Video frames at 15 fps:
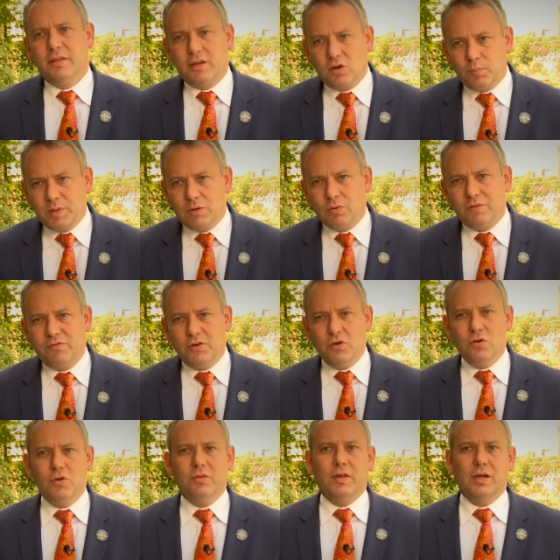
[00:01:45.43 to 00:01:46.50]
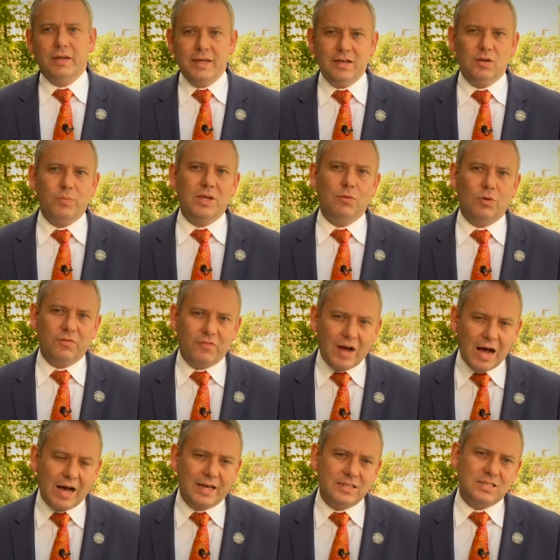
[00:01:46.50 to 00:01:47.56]
that'll be reviewed that need to be
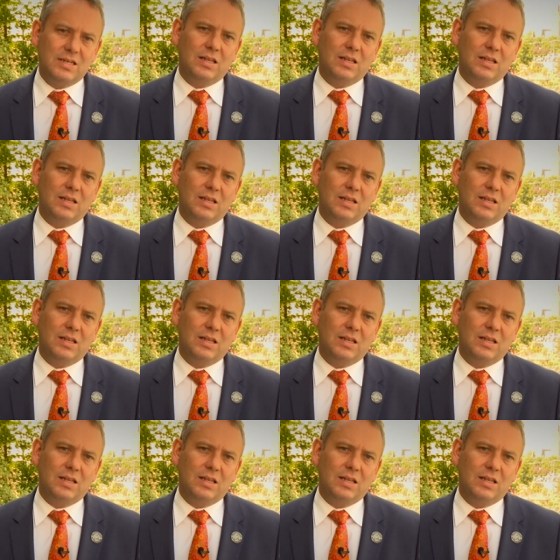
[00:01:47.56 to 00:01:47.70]
revised